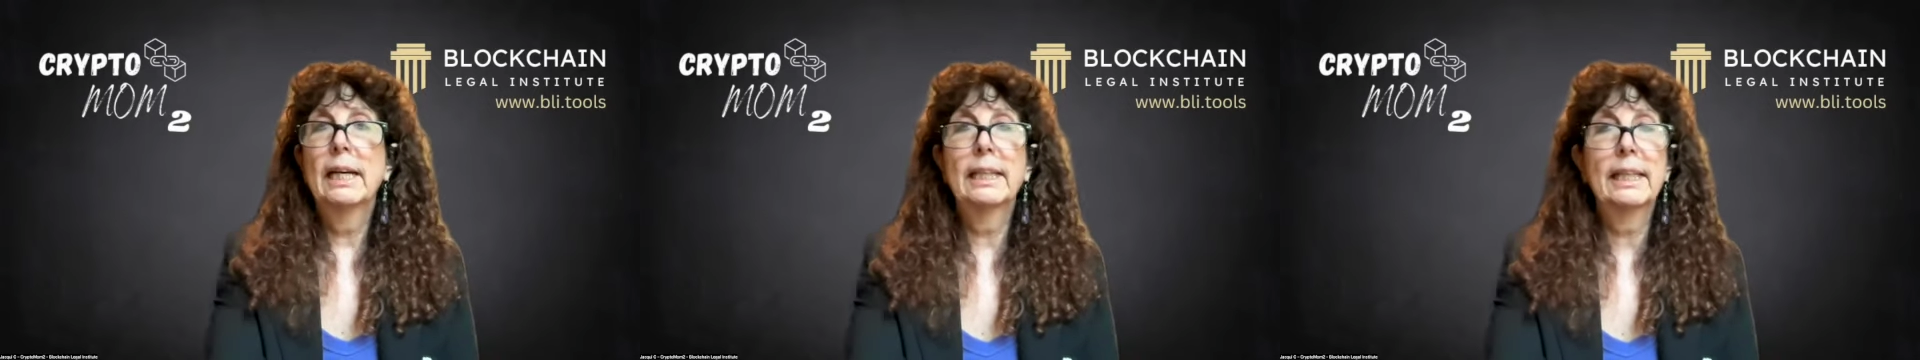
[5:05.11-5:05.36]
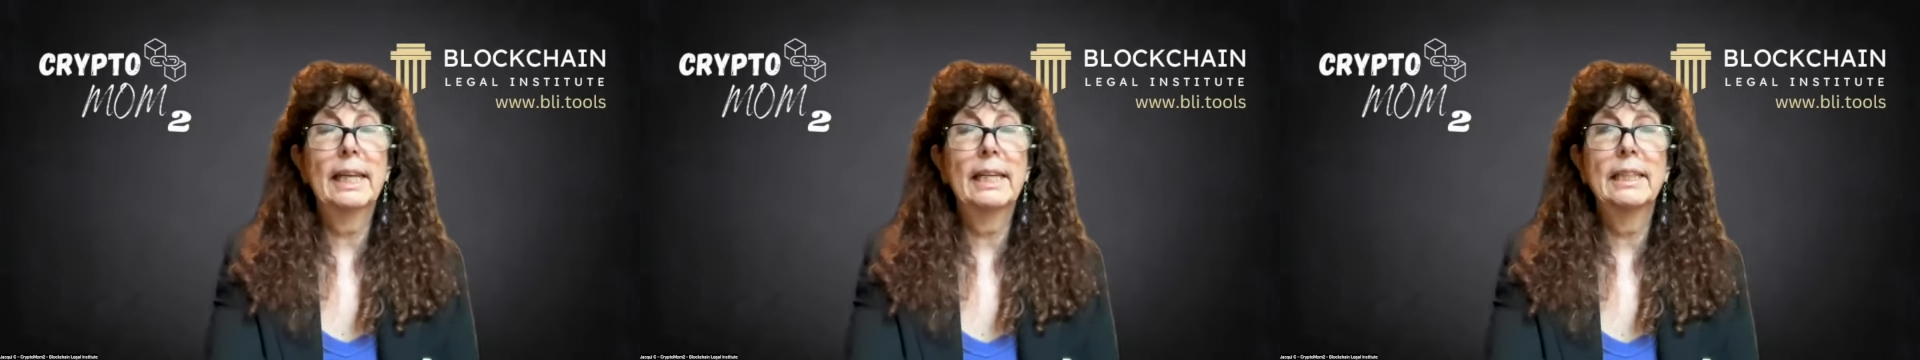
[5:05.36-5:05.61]

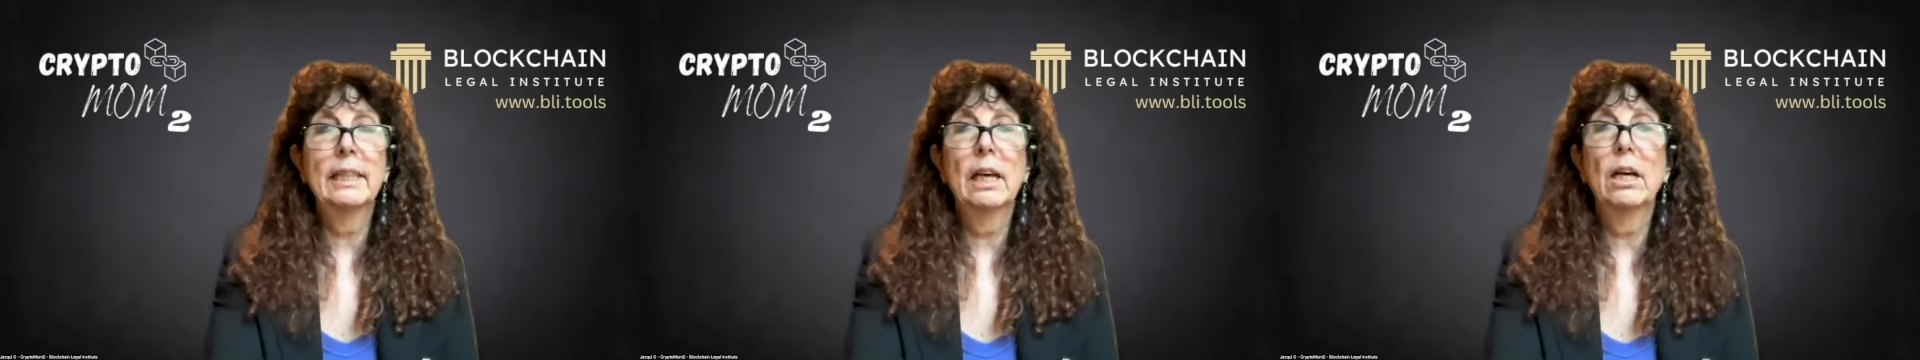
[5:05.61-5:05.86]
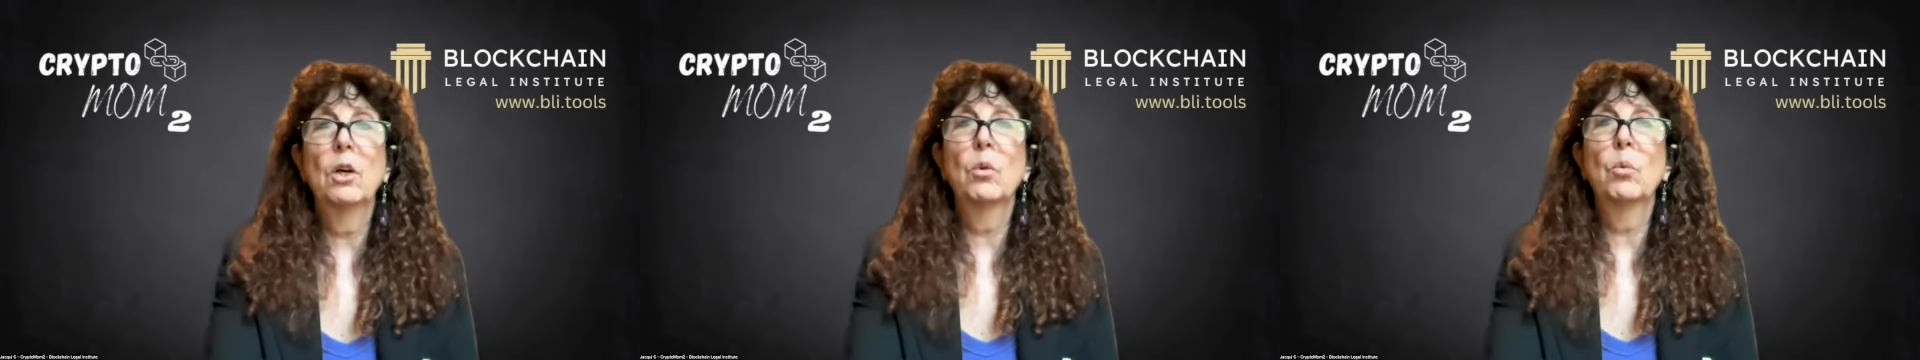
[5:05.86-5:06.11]
Again,
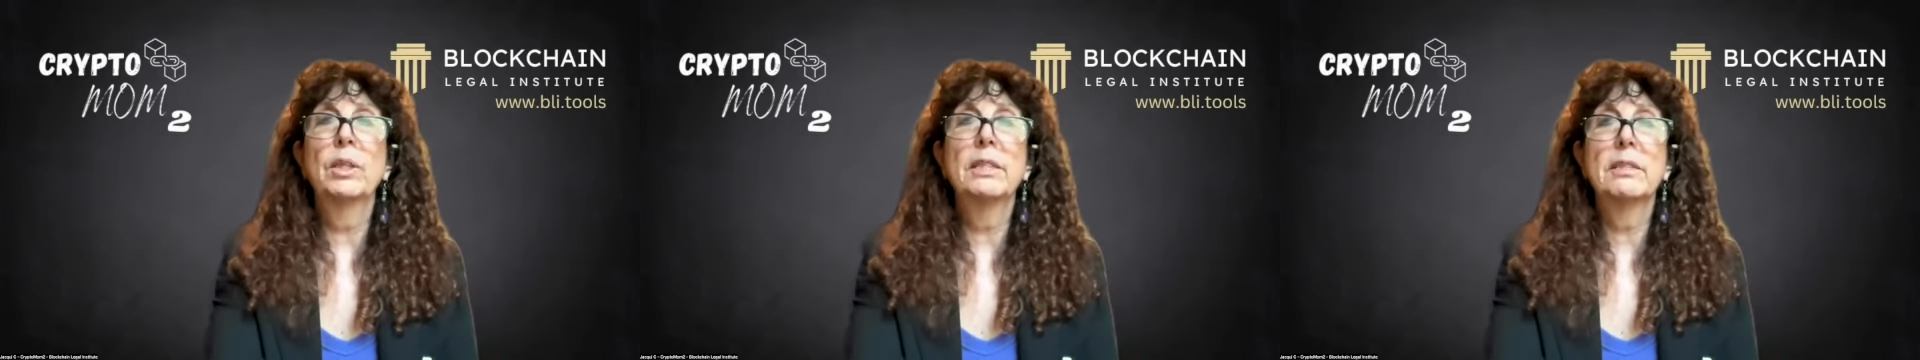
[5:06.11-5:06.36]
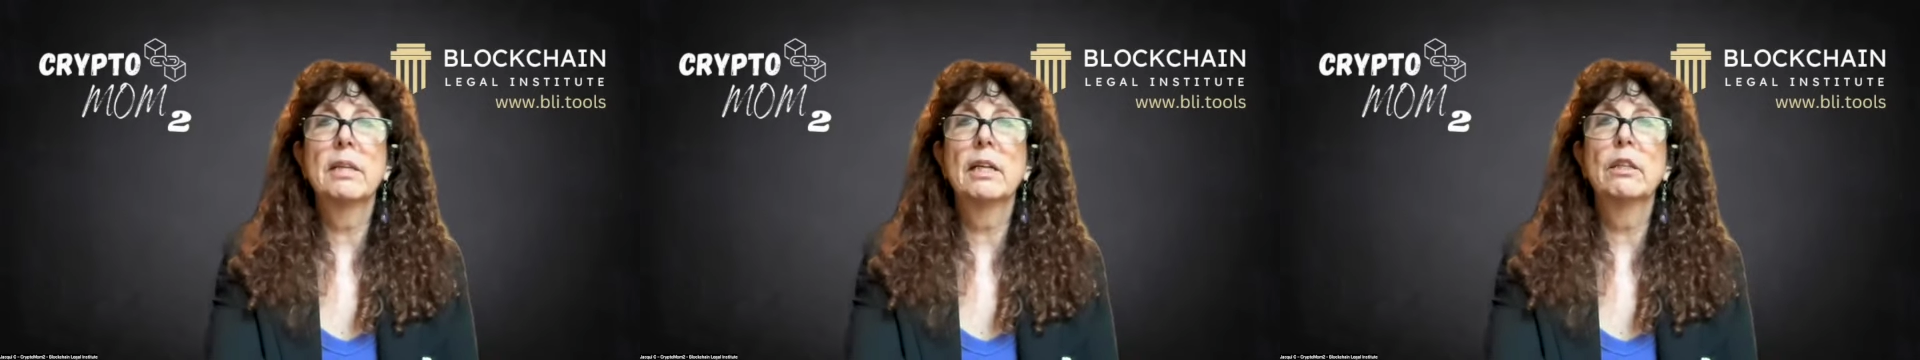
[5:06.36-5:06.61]
uh, we
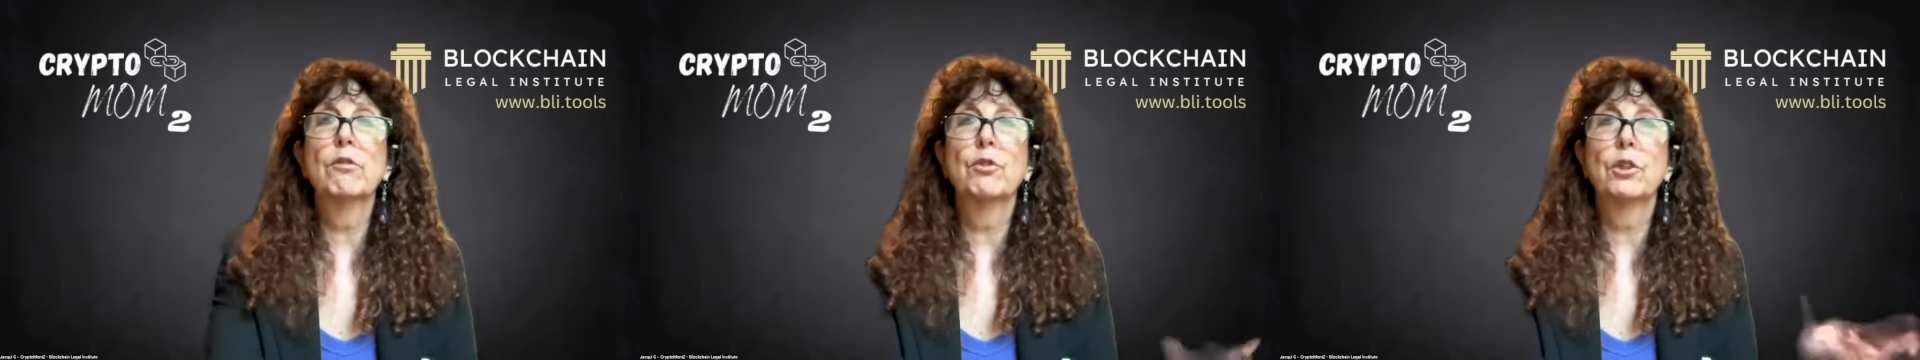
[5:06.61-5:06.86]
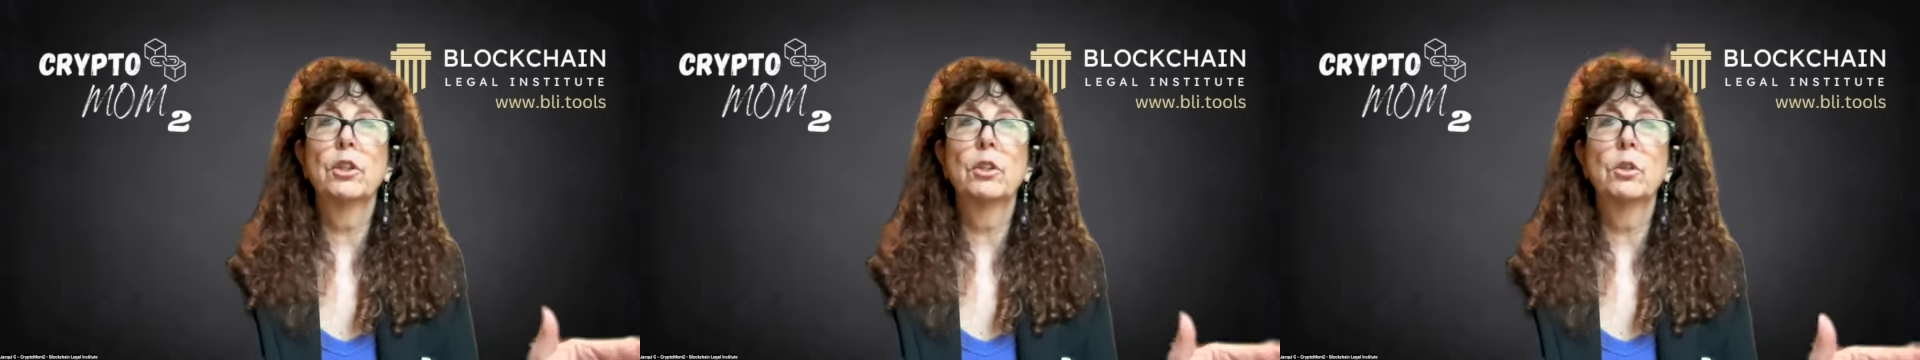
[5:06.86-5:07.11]
designed it
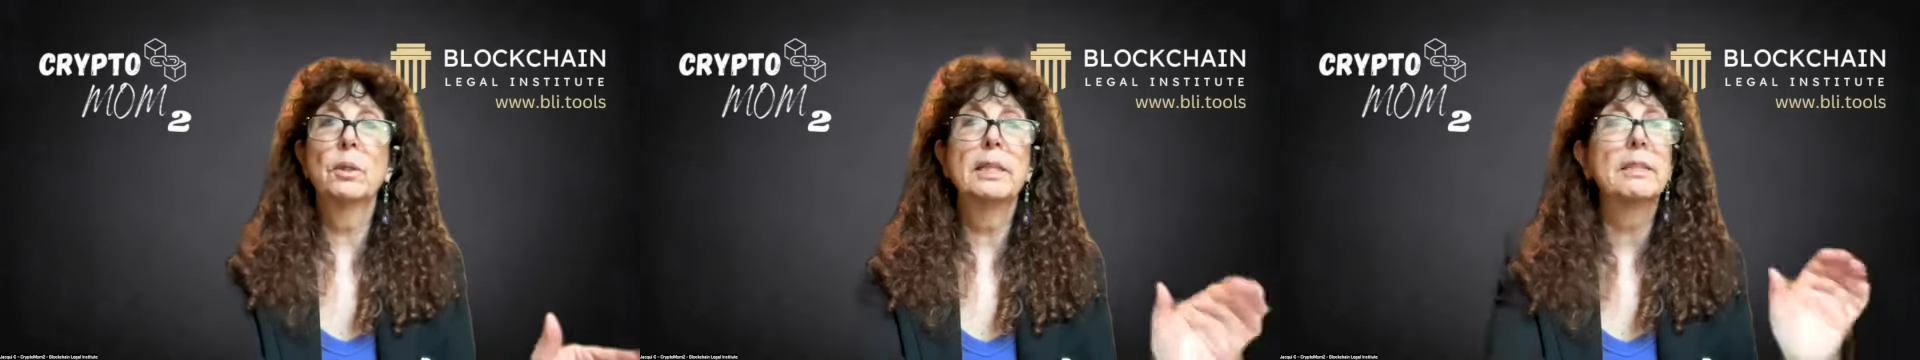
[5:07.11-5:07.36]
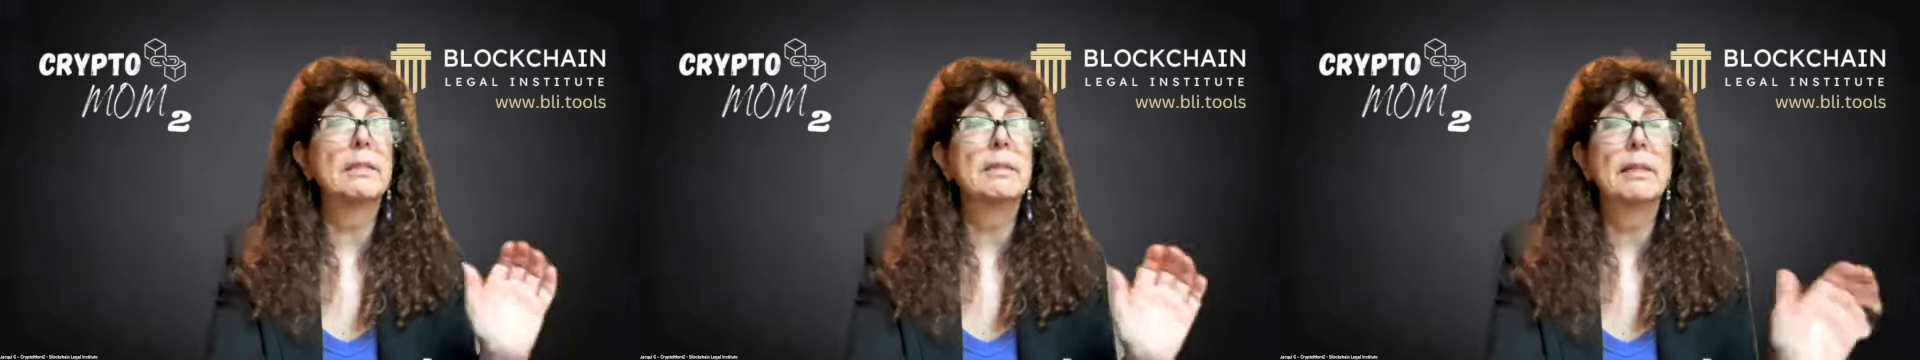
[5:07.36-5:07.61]
for you
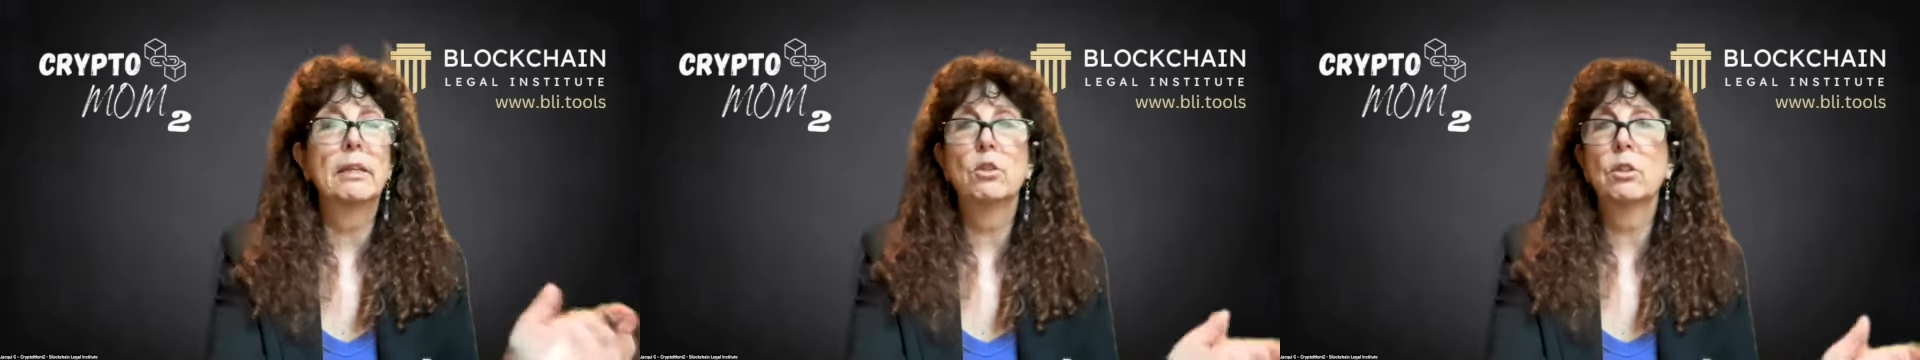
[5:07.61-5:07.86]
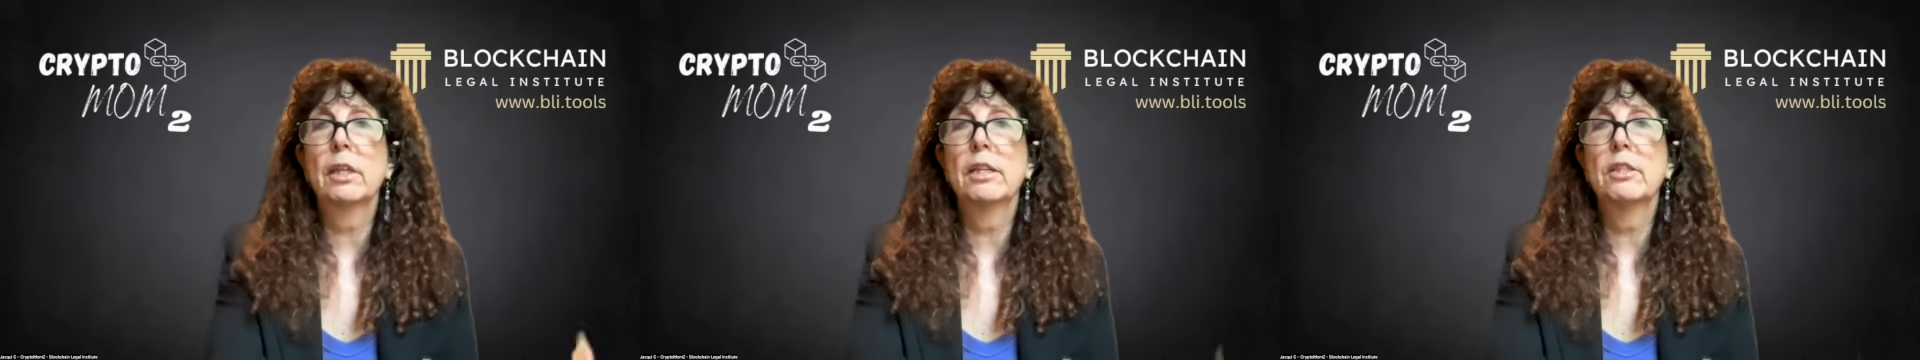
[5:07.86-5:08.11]
as a
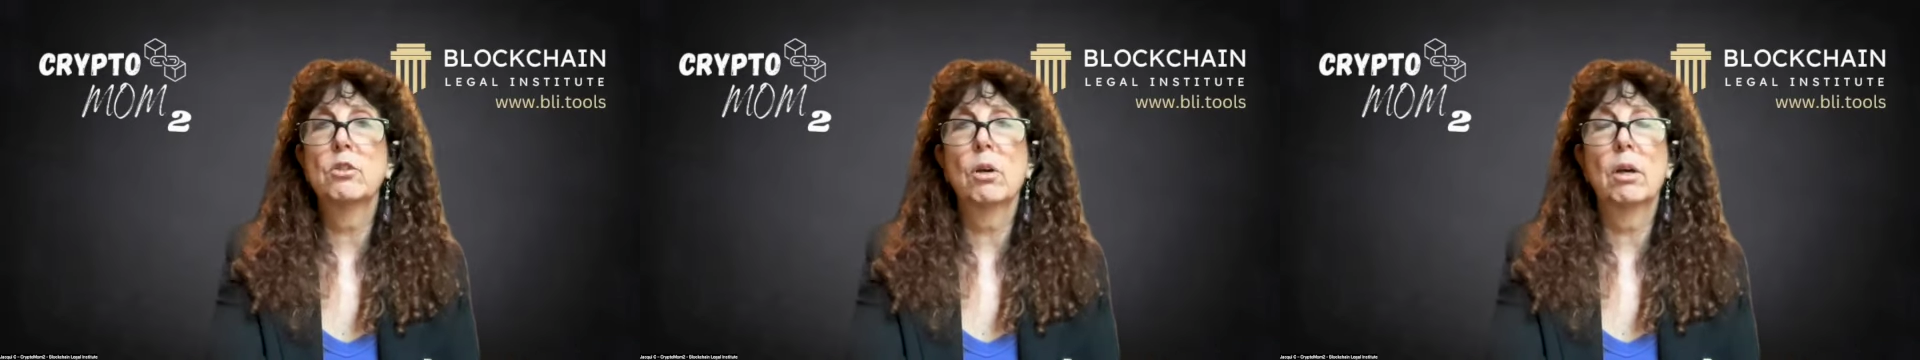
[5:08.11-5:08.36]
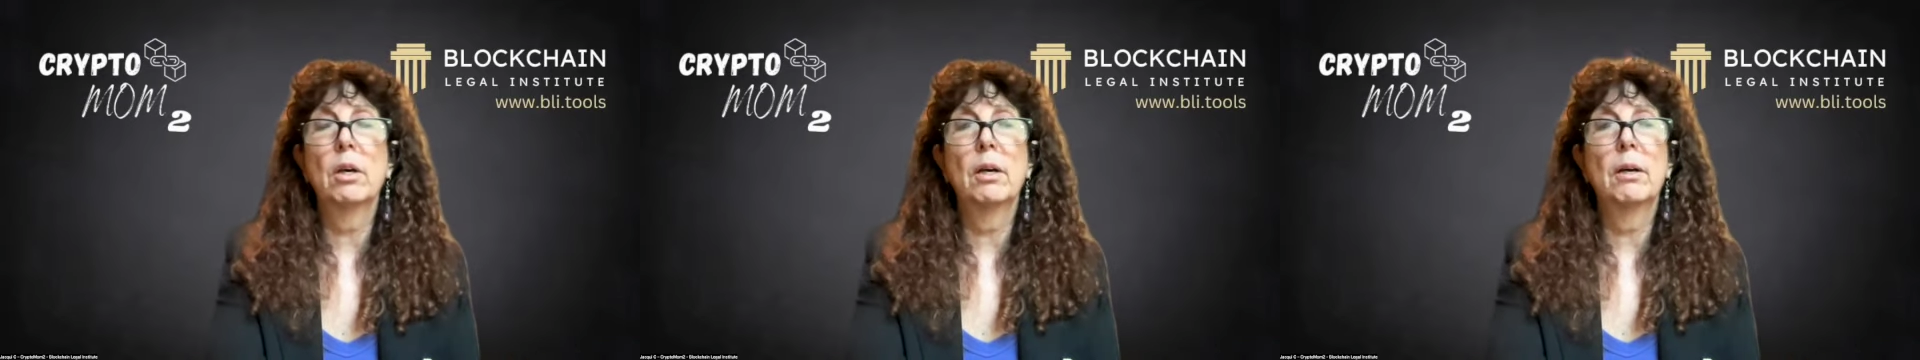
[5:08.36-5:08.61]
centralized
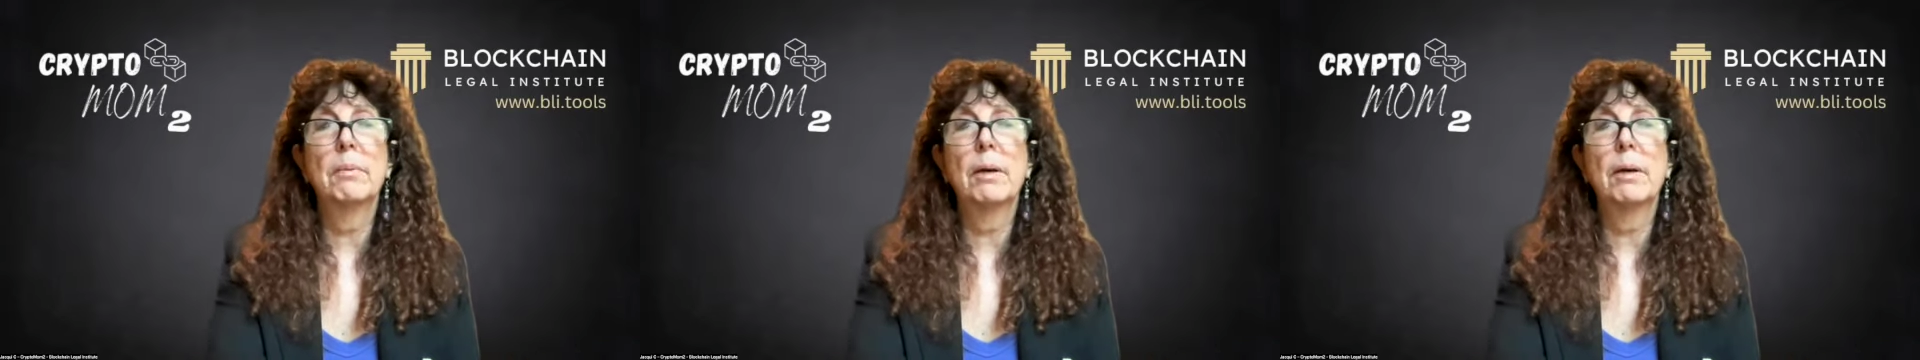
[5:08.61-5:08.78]
um,